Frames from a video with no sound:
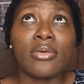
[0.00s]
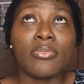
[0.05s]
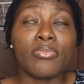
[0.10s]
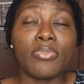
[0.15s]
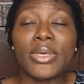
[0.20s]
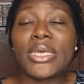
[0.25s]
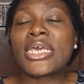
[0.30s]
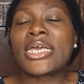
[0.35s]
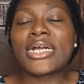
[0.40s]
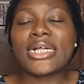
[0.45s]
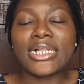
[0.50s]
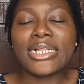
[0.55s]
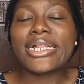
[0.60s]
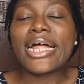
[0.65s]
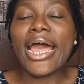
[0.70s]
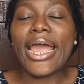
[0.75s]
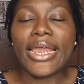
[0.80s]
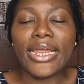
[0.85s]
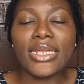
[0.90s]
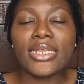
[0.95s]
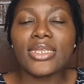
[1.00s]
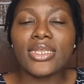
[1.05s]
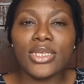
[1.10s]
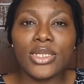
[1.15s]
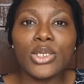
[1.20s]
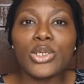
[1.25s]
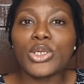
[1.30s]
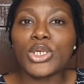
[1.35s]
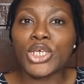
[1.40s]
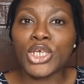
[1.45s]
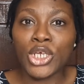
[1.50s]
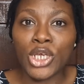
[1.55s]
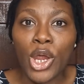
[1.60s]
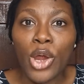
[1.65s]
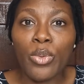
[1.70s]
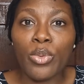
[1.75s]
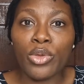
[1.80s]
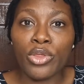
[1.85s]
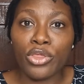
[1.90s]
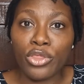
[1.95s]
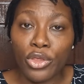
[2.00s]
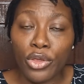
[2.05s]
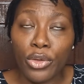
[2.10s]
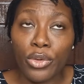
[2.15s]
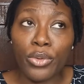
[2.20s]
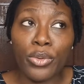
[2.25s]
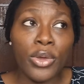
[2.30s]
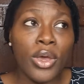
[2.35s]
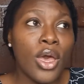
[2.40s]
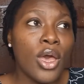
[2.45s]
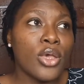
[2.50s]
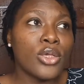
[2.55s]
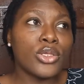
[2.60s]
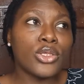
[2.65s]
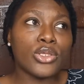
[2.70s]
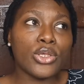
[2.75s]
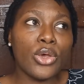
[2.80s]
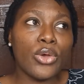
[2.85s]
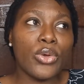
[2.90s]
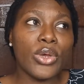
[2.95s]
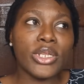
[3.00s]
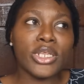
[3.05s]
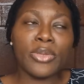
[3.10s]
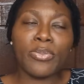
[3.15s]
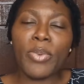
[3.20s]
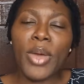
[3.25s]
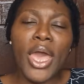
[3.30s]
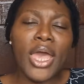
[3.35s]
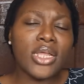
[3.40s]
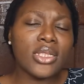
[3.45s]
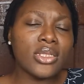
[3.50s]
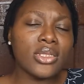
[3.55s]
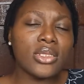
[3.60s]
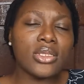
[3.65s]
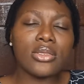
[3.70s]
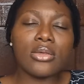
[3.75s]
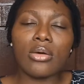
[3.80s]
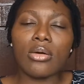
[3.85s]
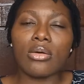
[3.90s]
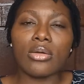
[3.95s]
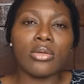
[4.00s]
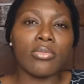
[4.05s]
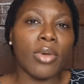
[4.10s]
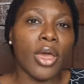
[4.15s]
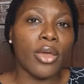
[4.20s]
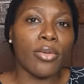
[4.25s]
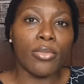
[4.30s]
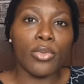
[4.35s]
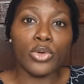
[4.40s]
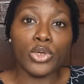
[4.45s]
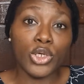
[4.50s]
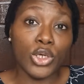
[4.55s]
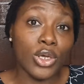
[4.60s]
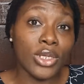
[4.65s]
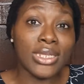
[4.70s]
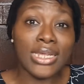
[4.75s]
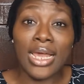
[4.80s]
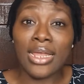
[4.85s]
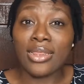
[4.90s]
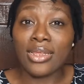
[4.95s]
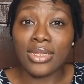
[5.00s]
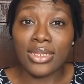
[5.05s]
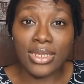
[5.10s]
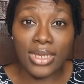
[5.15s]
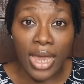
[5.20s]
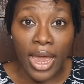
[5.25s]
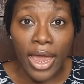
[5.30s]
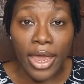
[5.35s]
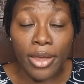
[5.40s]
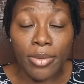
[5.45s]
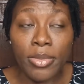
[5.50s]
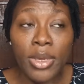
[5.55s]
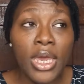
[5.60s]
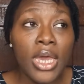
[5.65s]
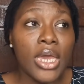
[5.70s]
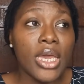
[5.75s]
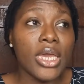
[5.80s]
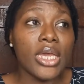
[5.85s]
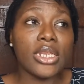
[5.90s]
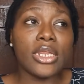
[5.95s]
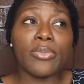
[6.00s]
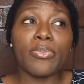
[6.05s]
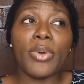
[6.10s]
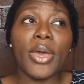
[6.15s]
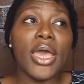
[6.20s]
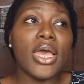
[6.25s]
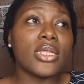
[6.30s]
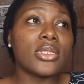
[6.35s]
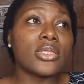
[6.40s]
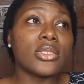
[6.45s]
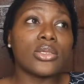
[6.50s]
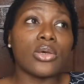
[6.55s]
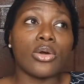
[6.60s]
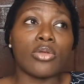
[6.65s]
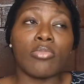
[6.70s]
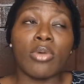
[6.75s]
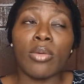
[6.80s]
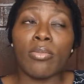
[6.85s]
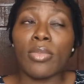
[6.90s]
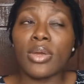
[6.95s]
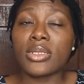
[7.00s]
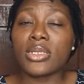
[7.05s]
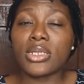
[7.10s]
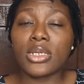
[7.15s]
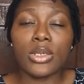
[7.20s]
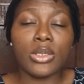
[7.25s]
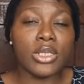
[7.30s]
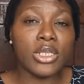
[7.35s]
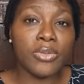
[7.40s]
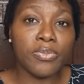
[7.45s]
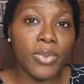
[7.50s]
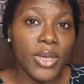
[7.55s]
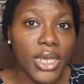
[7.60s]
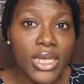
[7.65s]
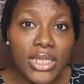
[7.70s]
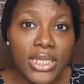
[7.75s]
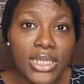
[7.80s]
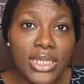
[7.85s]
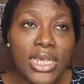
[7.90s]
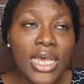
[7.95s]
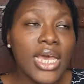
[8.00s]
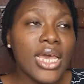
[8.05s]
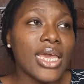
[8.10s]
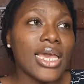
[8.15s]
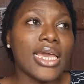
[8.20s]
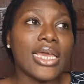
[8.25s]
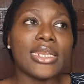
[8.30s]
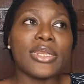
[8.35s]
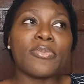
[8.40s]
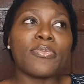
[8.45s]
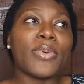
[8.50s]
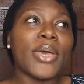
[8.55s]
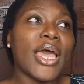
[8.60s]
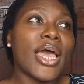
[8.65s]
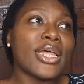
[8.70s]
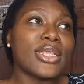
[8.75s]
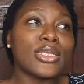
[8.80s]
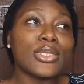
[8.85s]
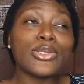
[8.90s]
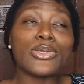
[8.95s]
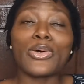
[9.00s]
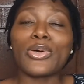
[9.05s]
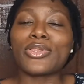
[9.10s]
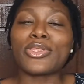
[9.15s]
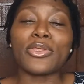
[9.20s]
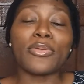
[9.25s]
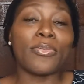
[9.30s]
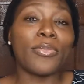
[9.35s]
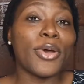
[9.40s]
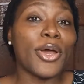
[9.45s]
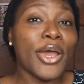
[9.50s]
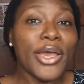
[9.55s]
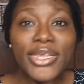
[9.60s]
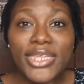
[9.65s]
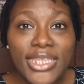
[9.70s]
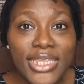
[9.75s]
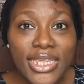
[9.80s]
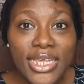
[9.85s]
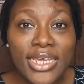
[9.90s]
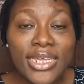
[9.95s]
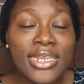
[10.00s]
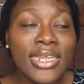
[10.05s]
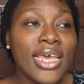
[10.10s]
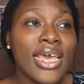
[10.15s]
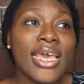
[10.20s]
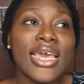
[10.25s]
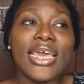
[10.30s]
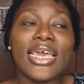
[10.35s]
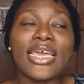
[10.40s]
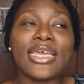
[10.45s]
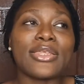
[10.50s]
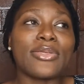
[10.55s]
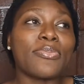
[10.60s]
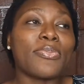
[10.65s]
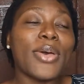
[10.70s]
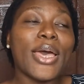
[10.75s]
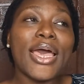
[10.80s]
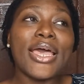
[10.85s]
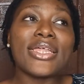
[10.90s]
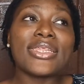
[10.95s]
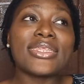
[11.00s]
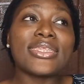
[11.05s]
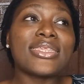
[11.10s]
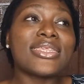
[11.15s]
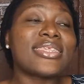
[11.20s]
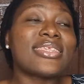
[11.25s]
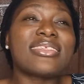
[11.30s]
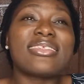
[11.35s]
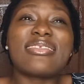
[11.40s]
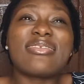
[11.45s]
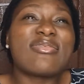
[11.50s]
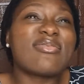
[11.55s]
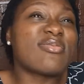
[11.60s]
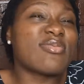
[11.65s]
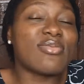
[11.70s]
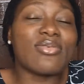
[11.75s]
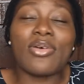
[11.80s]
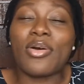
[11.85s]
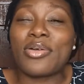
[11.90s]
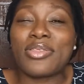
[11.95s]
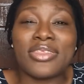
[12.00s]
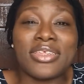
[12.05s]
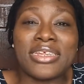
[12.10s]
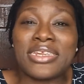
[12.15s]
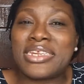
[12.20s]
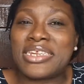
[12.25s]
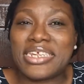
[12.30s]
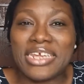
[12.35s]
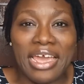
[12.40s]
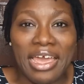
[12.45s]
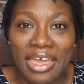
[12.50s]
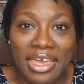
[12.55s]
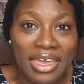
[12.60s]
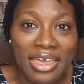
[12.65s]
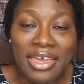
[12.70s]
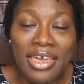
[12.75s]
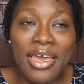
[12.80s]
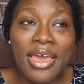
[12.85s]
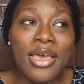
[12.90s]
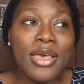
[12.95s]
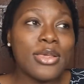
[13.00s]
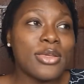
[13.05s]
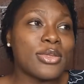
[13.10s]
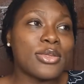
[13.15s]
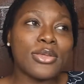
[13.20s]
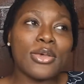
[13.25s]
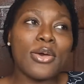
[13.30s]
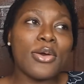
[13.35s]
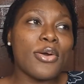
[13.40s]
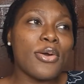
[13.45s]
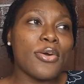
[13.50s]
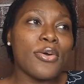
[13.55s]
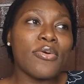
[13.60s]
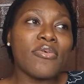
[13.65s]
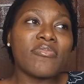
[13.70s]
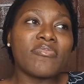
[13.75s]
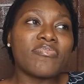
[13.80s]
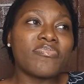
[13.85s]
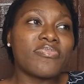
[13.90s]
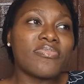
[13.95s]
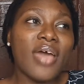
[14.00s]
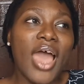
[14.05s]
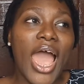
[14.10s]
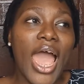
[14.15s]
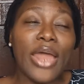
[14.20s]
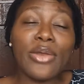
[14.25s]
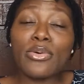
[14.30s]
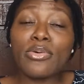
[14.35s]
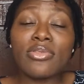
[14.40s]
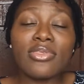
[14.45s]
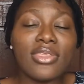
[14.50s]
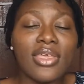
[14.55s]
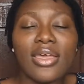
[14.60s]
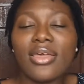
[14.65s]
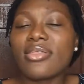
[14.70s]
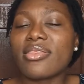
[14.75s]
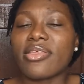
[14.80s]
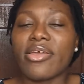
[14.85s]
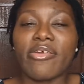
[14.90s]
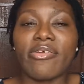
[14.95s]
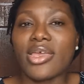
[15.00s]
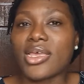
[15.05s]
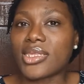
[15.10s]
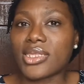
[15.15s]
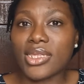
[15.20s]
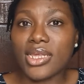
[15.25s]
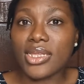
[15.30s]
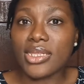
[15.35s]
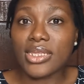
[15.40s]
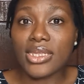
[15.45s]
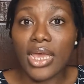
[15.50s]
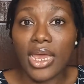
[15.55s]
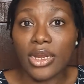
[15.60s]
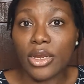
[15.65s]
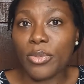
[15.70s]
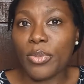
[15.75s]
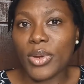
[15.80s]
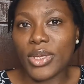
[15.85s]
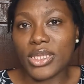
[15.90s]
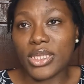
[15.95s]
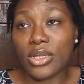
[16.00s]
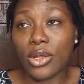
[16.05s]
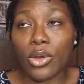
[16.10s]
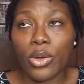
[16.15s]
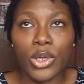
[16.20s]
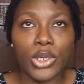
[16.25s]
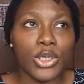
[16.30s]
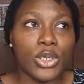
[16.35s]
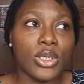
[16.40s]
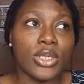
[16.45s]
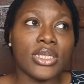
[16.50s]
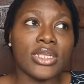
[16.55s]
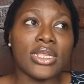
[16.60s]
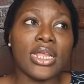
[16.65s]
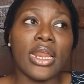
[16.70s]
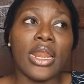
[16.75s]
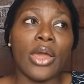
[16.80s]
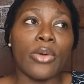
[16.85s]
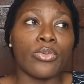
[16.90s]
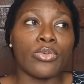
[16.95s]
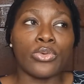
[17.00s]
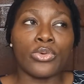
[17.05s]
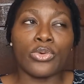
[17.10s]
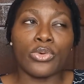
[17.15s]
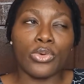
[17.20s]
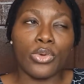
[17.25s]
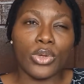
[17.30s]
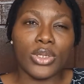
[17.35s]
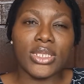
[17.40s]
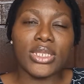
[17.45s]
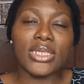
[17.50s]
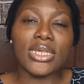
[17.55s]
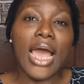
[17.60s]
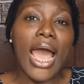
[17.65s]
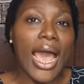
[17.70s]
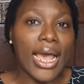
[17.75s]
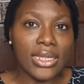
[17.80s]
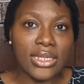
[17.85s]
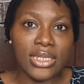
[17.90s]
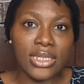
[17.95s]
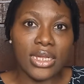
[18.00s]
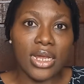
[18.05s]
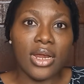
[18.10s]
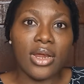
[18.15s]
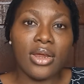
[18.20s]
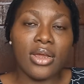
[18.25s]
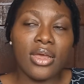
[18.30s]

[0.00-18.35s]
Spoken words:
be inclined to share with you. So it depends on my emotions at the time. It depends on my mental space. It depends on the person. It depends on the day. So I don't think there isn't any personal question that I would not answer.